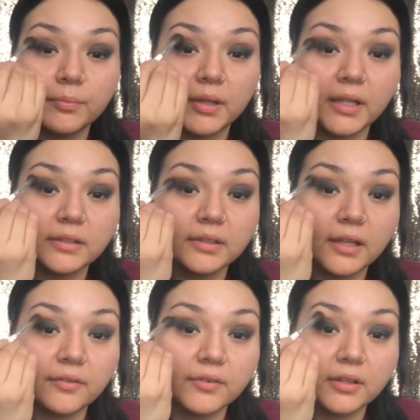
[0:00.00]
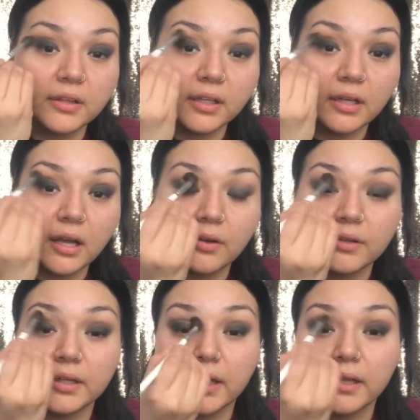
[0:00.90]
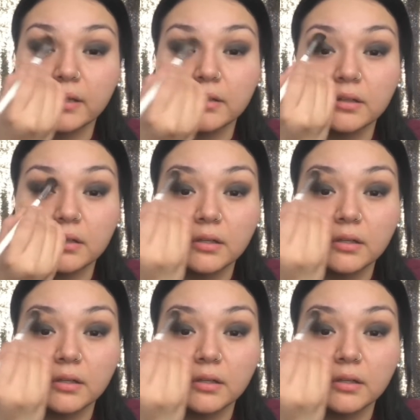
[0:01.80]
blend everything out again.